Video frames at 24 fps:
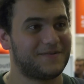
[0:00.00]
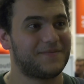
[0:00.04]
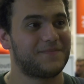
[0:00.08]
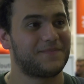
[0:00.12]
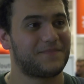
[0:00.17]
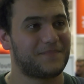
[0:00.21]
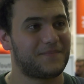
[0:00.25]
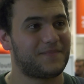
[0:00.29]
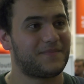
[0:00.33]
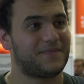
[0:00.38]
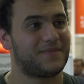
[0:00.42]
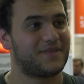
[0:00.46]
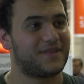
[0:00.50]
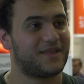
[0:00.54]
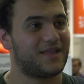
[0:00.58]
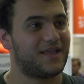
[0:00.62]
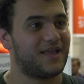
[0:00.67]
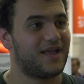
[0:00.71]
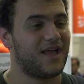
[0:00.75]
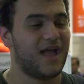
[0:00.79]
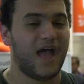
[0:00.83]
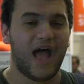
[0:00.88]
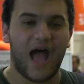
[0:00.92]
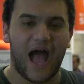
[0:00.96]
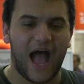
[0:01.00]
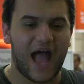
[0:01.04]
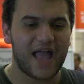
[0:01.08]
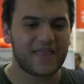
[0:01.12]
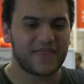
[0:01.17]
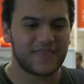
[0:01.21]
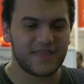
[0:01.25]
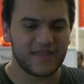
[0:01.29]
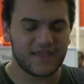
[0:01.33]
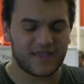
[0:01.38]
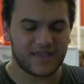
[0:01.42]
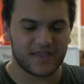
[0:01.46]
What did you think of it?
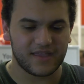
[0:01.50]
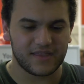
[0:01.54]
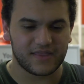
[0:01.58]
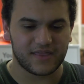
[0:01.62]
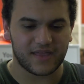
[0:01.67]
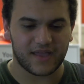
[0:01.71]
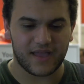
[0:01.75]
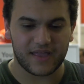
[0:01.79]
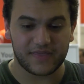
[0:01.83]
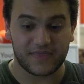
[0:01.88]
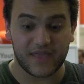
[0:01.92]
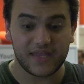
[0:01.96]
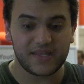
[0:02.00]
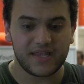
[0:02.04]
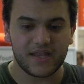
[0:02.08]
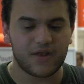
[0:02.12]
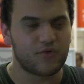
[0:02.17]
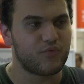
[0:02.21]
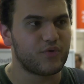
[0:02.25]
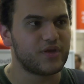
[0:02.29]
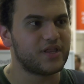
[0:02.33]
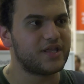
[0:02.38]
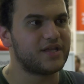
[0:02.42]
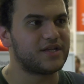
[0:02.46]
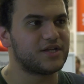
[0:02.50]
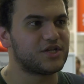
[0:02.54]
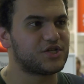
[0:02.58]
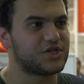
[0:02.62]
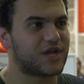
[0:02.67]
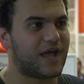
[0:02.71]
I think the, they did a really good